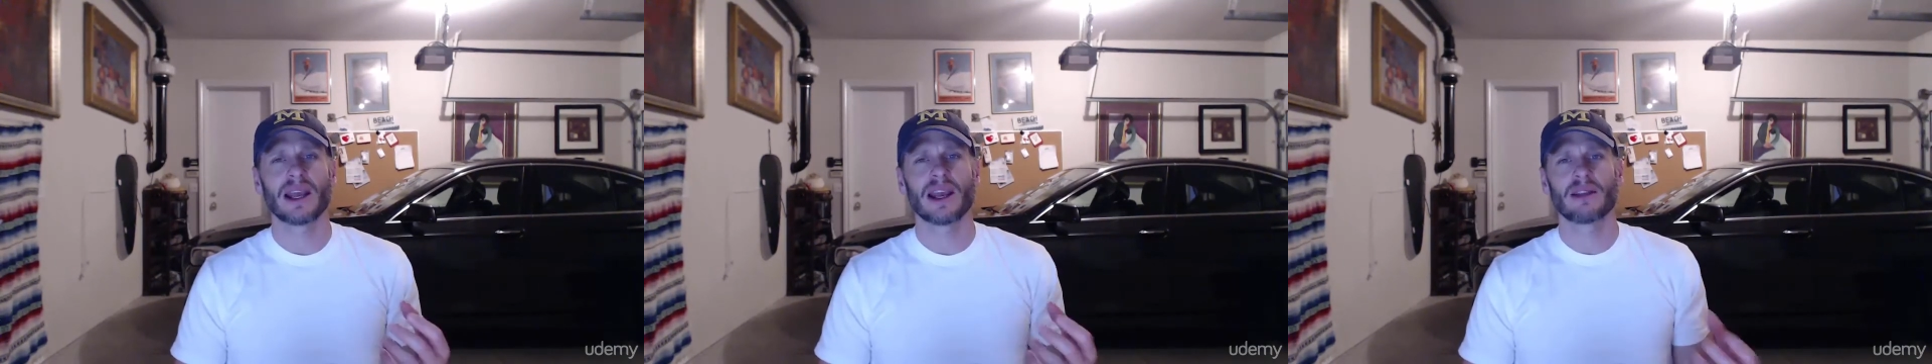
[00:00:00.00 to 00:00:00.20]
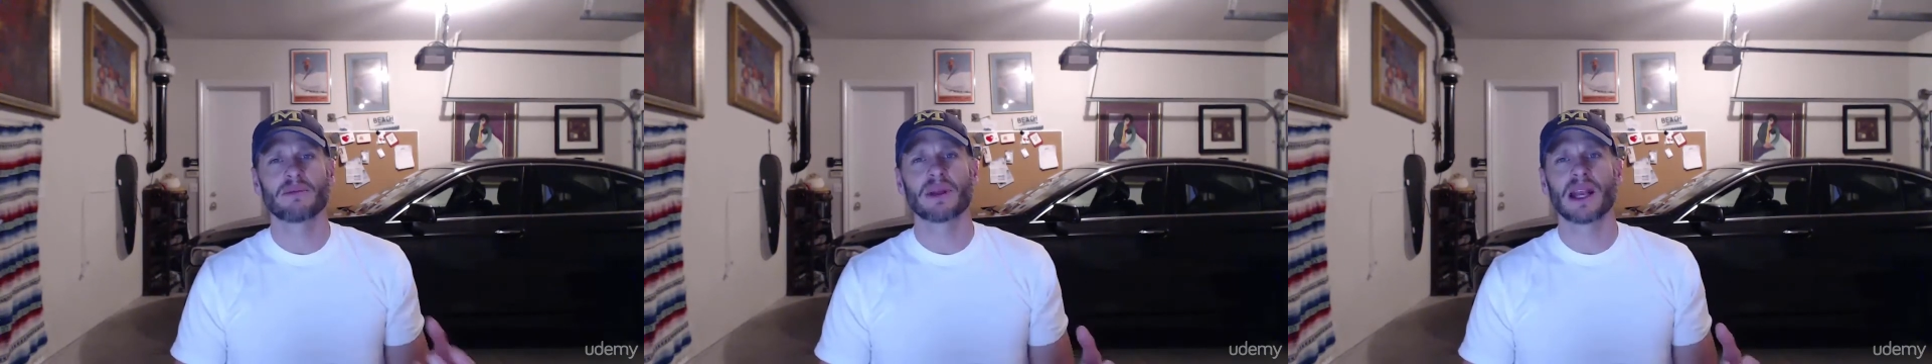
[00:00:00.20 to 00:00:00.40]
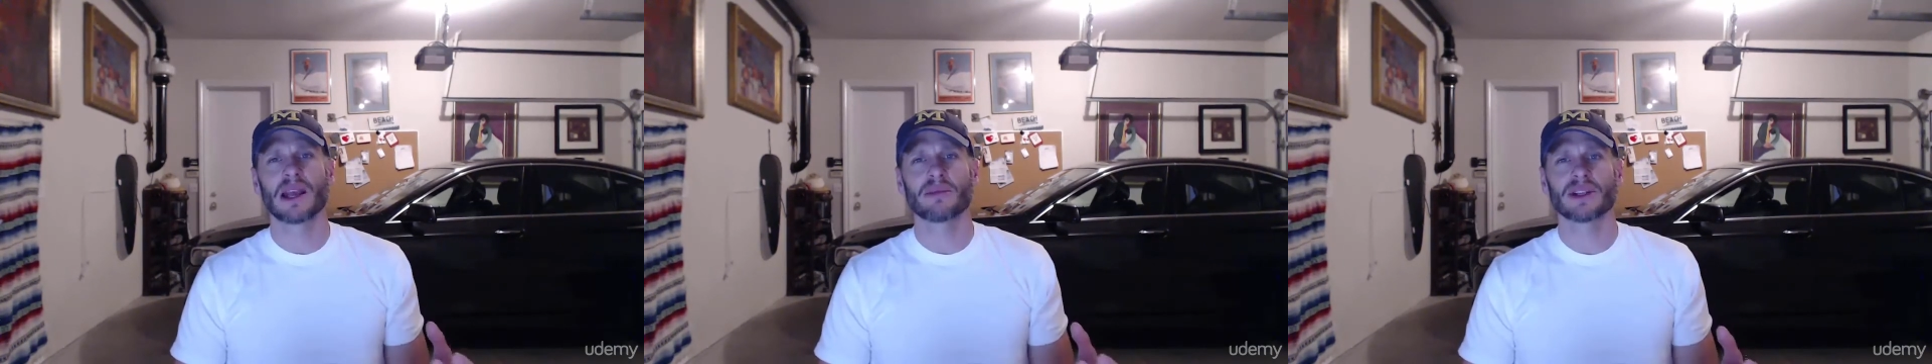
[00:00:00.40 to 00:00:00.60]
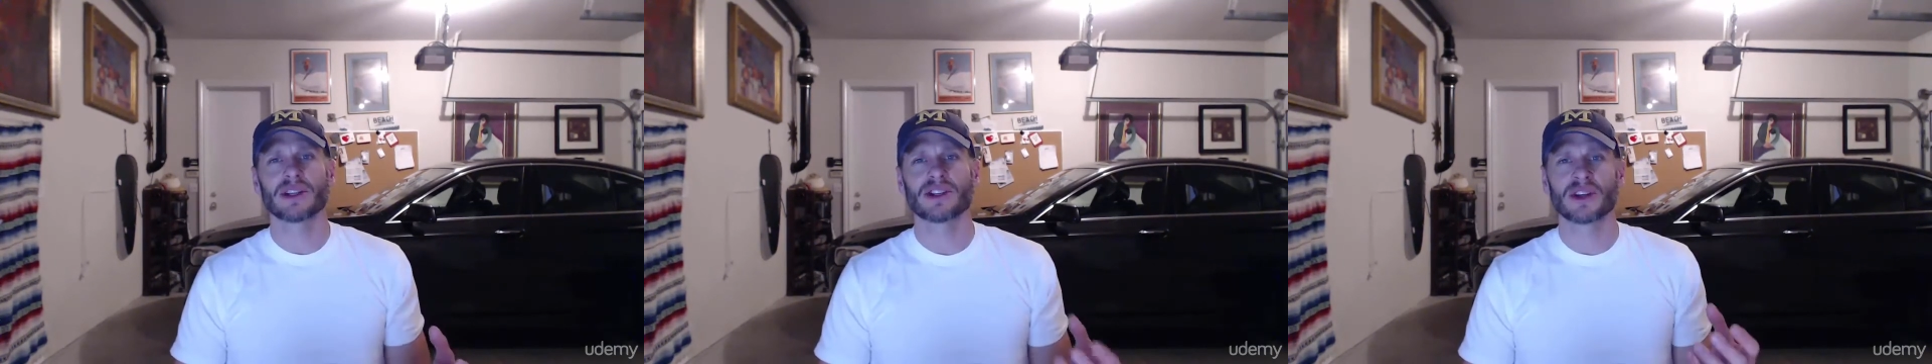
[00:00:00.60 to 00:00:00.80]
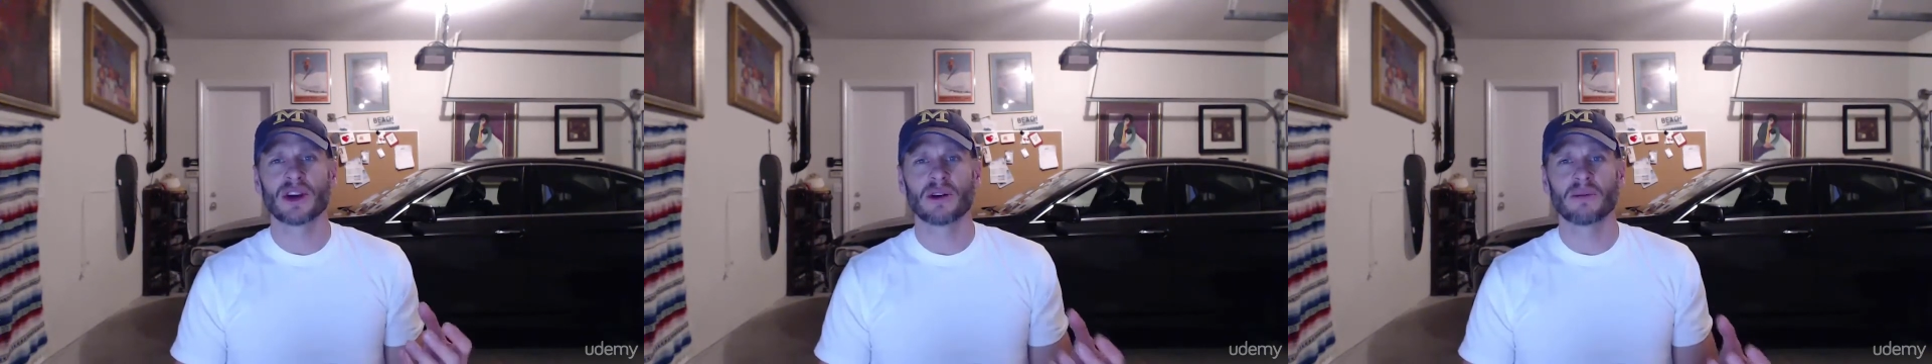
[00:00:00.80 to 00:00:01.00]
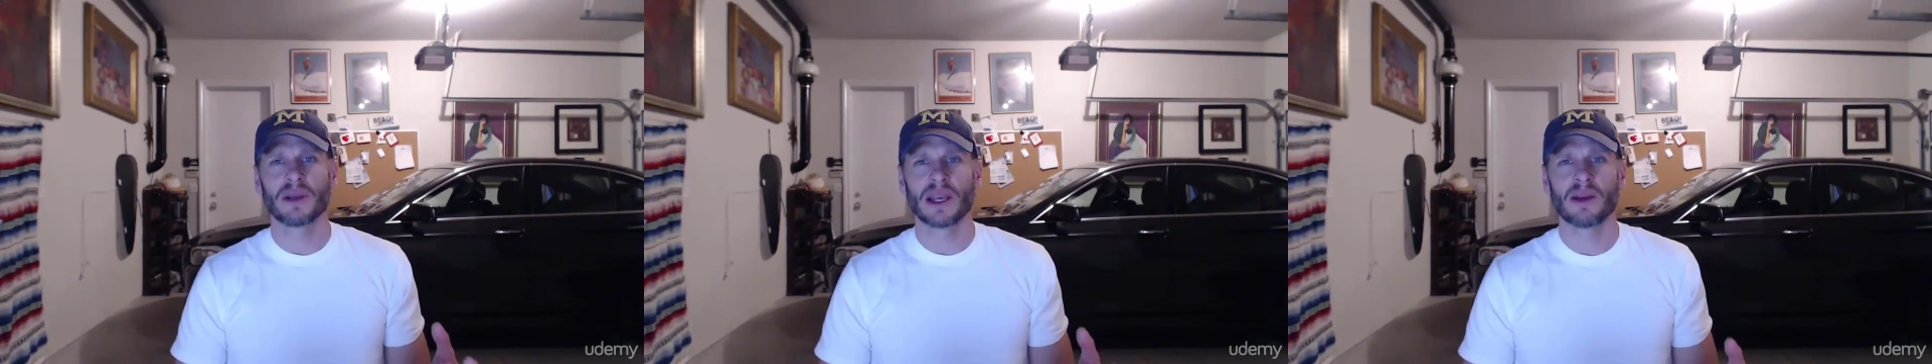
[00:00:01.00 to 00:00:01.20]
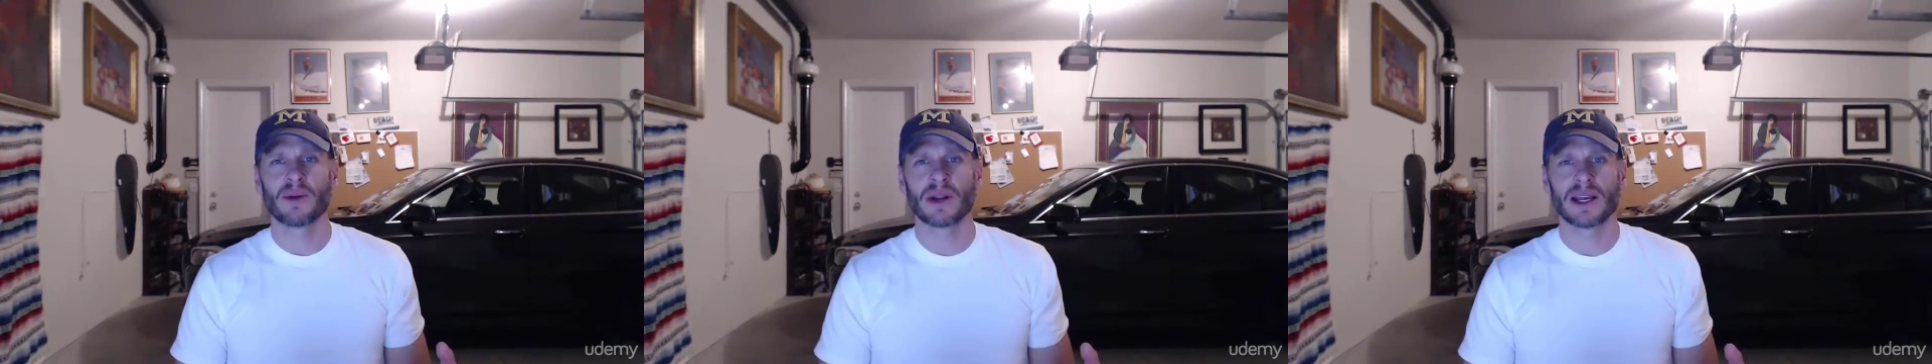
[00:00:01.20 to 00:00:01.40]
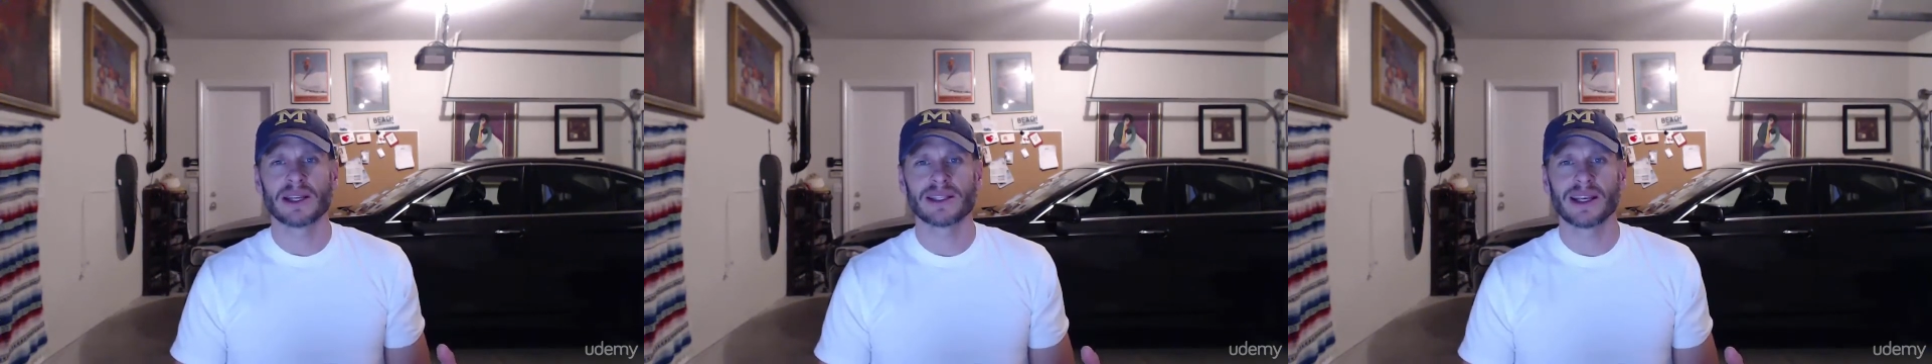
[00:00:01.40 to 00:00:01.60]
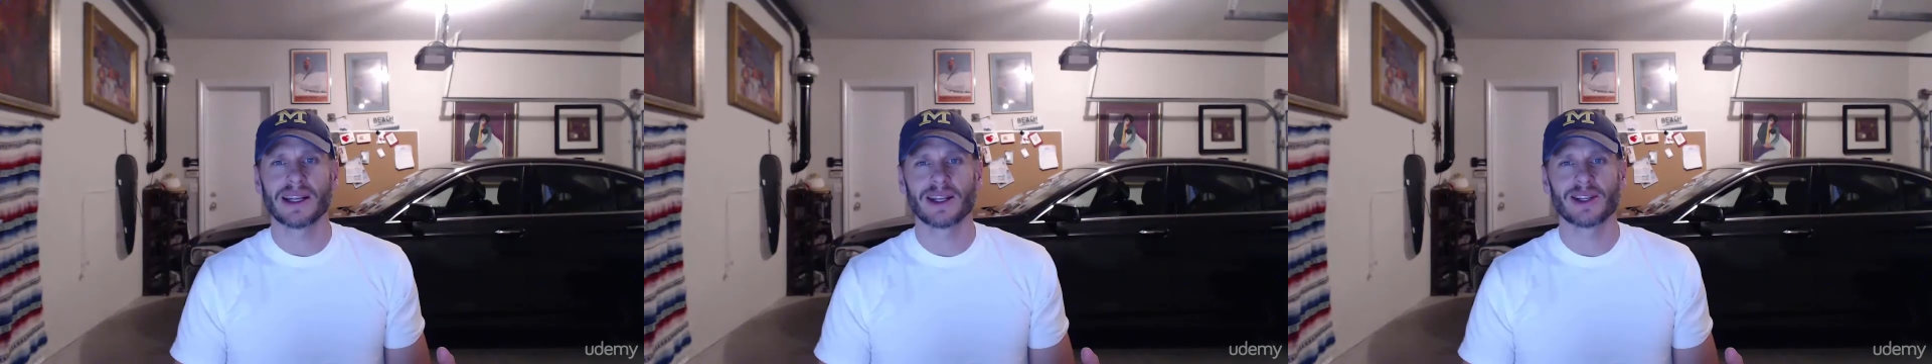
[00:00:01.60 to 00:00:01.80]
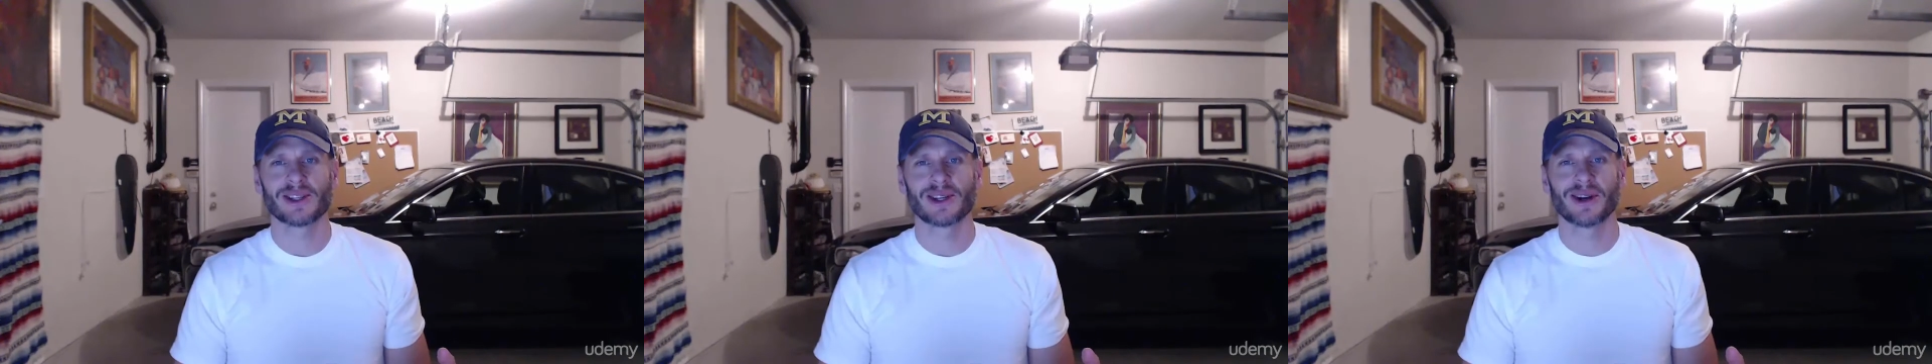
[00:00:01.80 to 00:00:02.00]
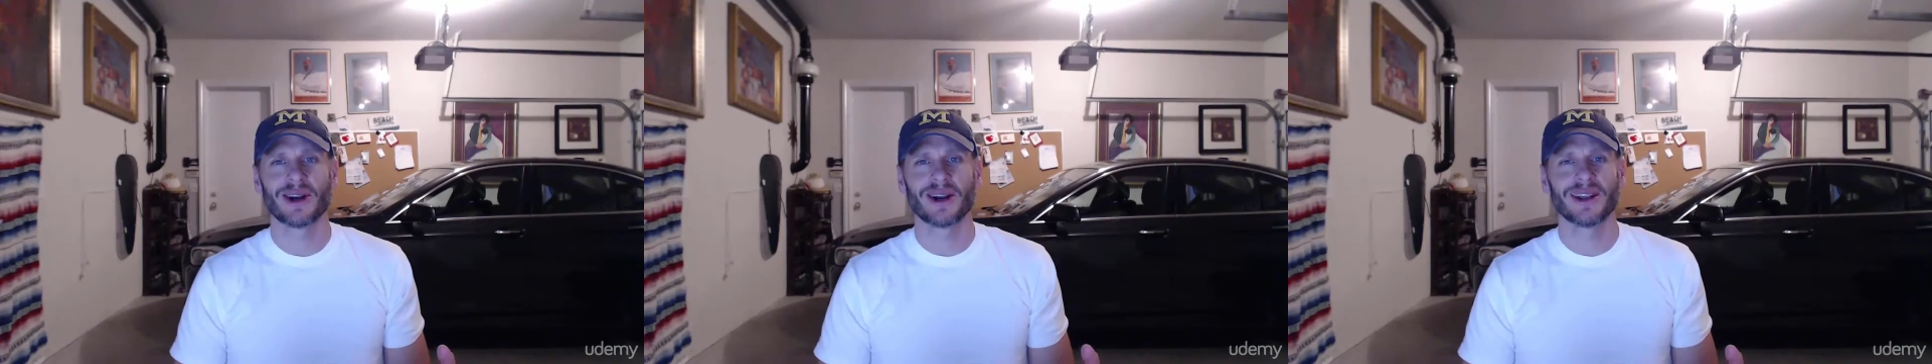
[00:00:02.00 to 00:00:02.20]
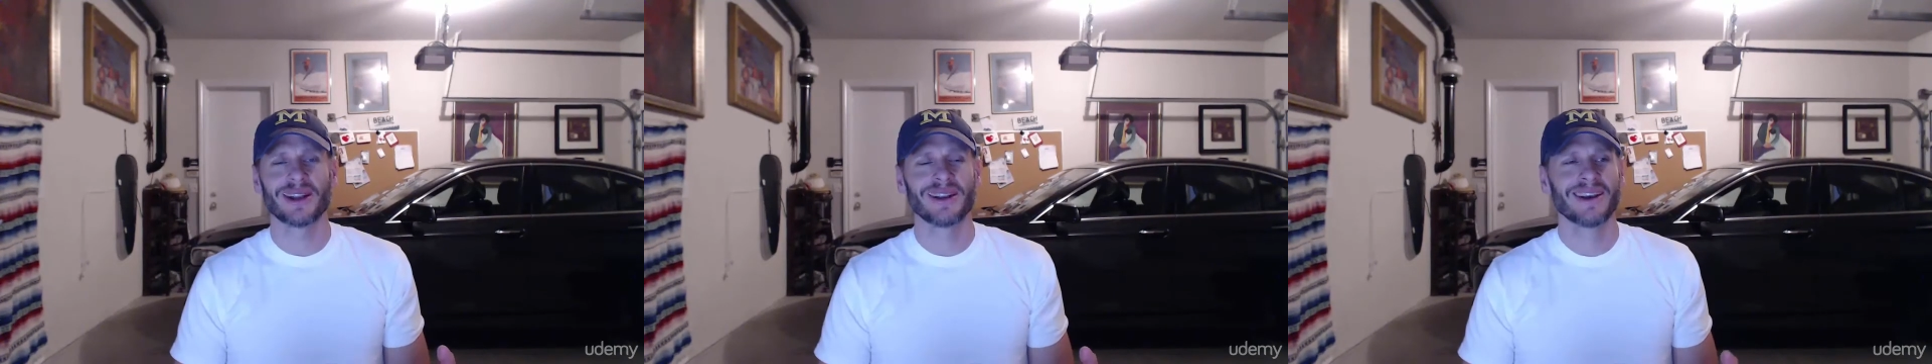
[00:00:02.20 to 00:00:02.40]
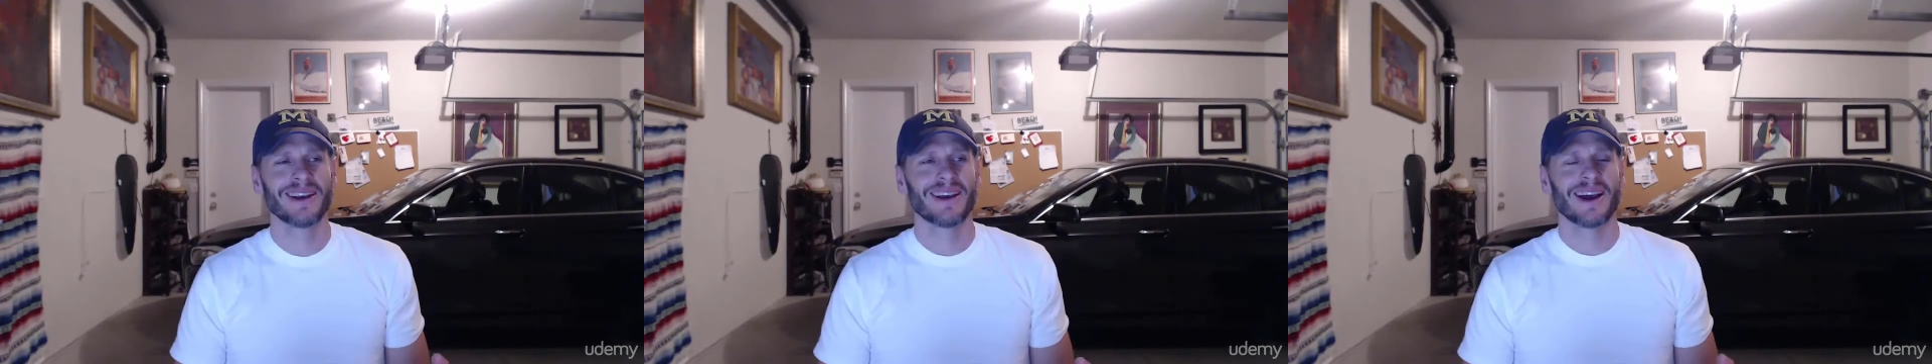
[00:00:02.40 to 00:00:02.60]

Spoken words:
had been able to show me when I was getting started,